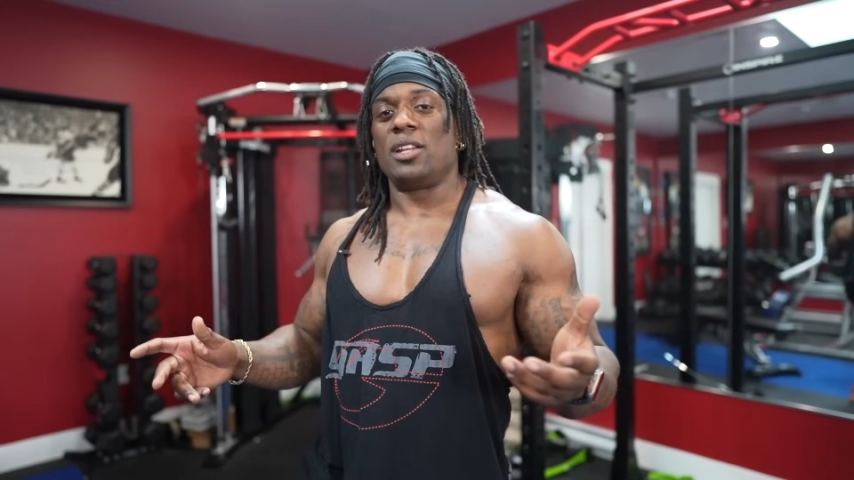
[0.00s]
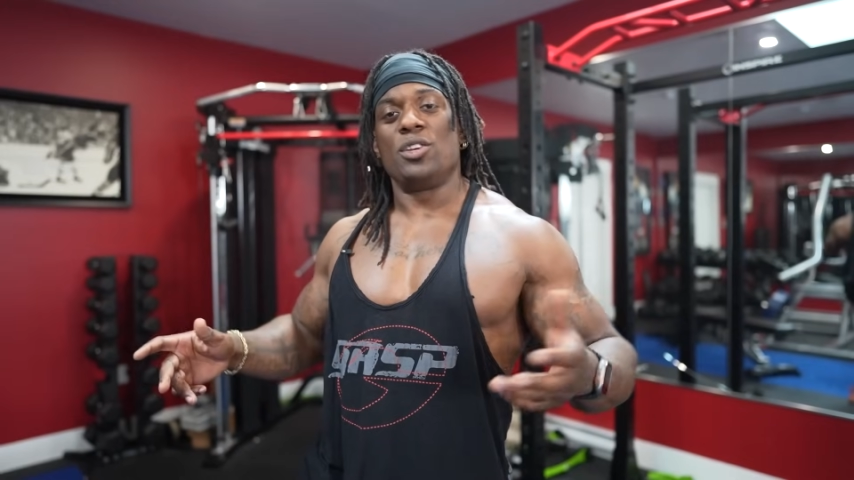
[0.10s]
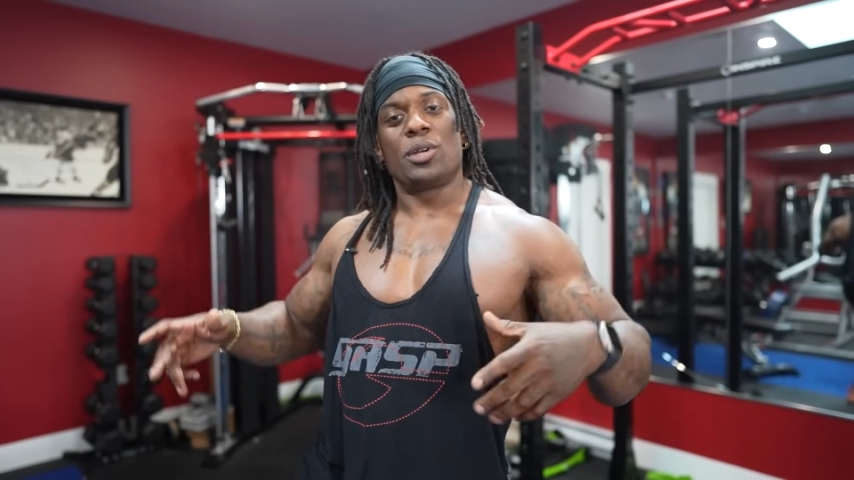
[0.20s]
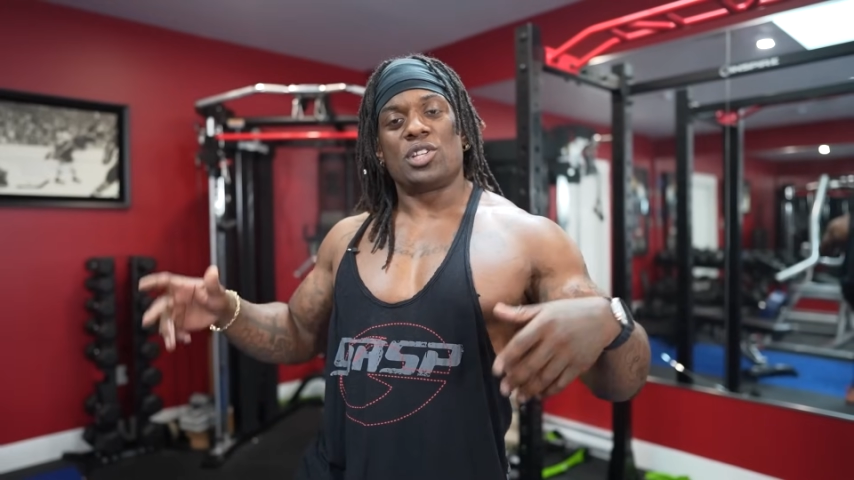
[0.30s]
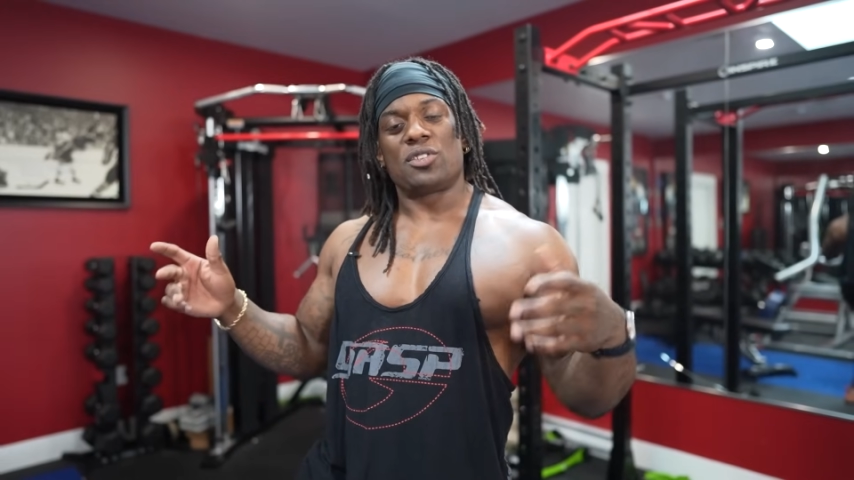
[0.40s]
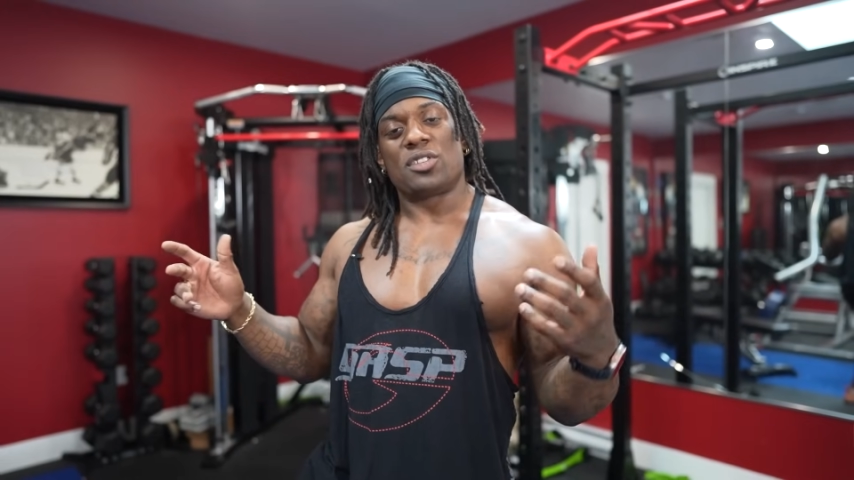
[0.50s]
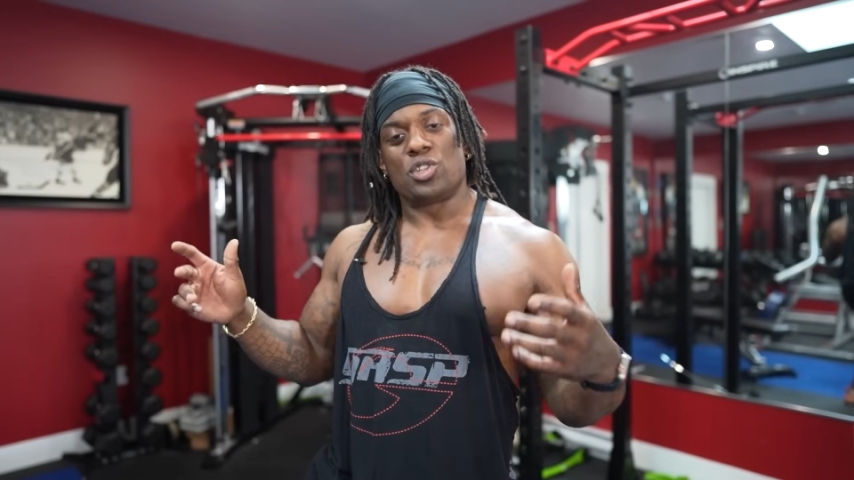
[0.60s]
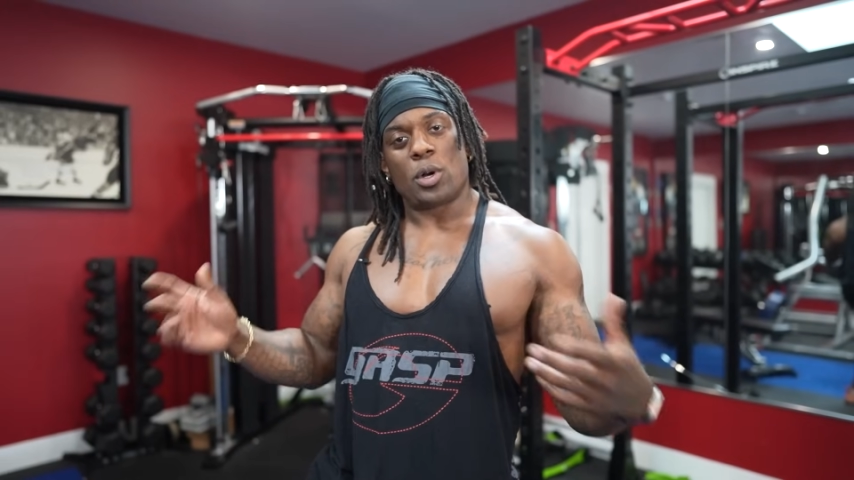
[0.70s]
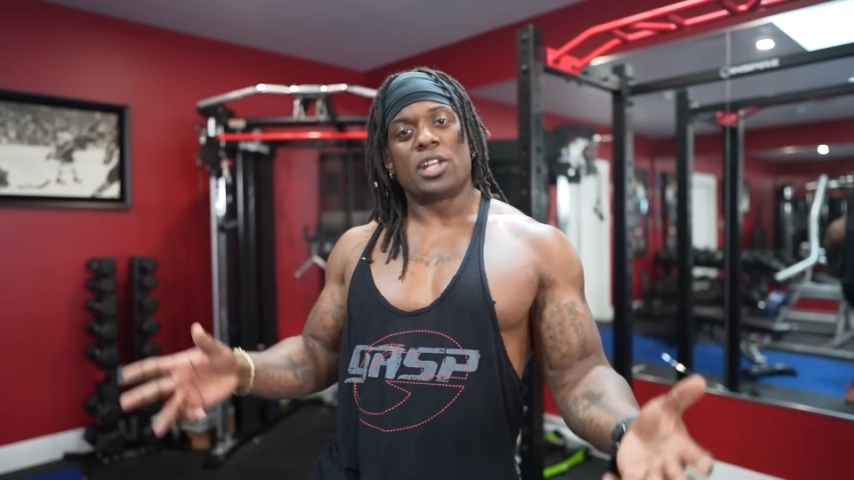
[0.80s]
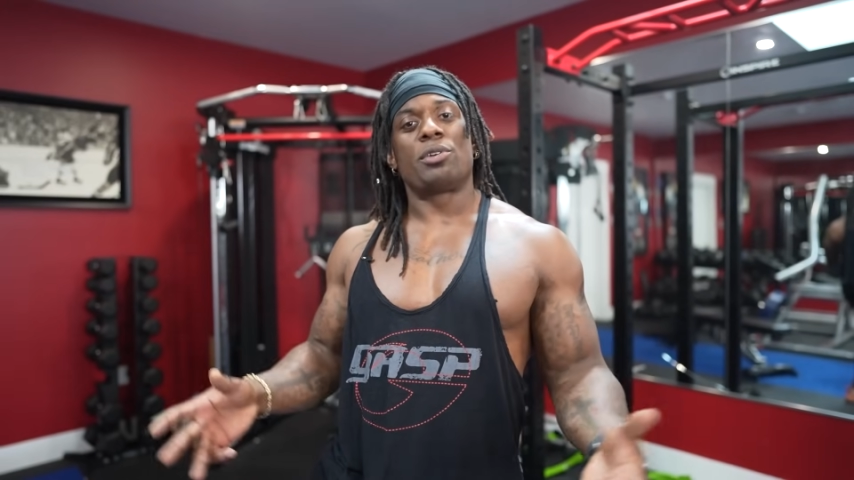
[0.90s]
And you can just
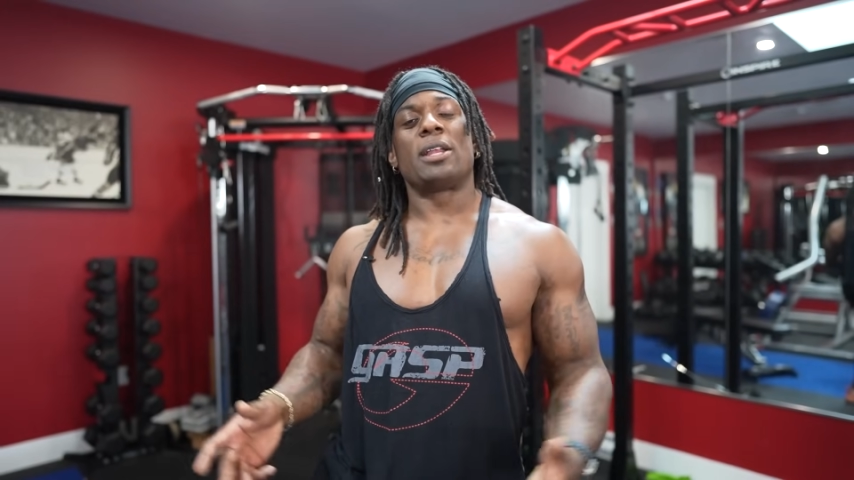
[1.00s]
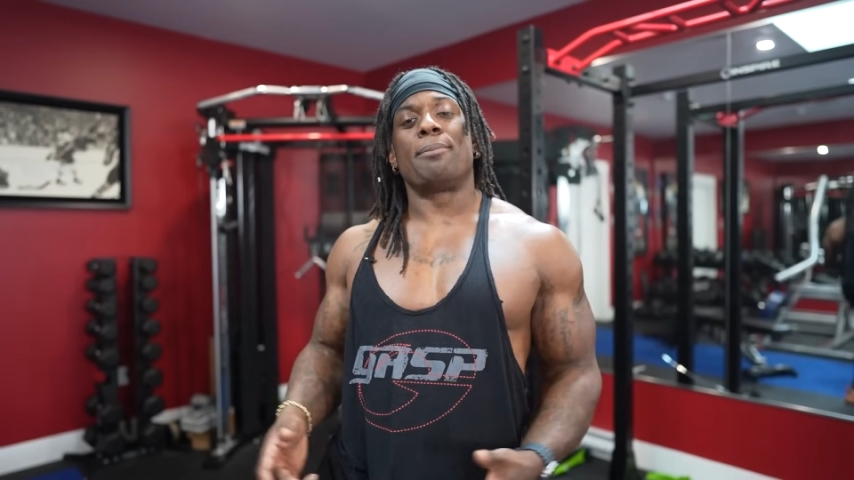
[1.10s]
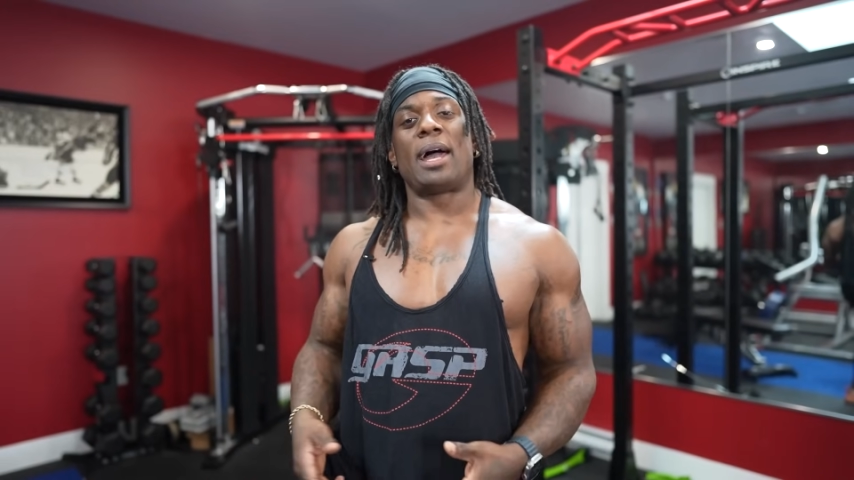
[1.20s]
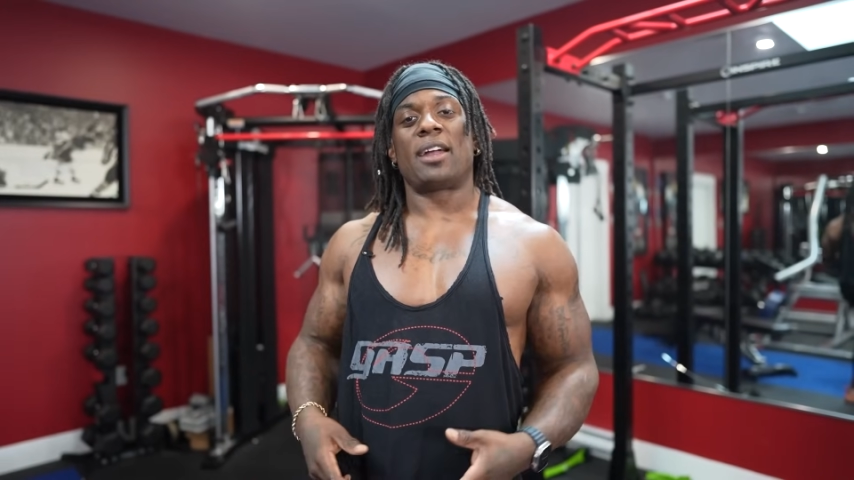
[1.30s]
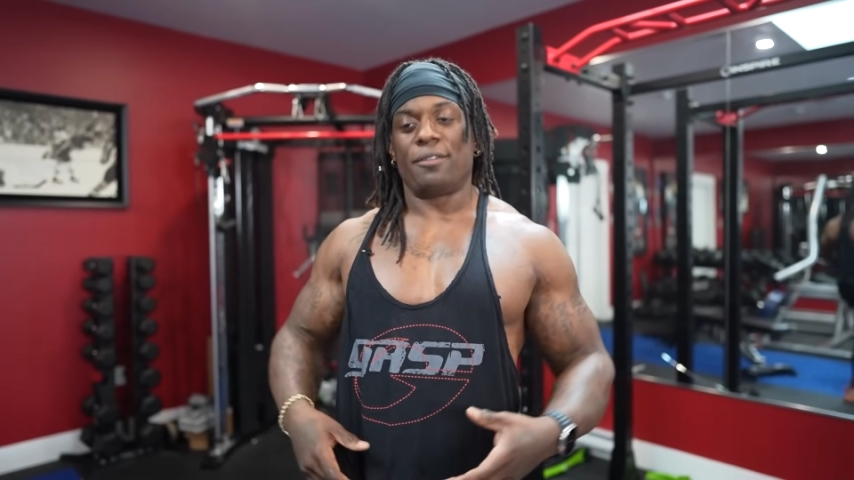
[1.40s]
enjoy training back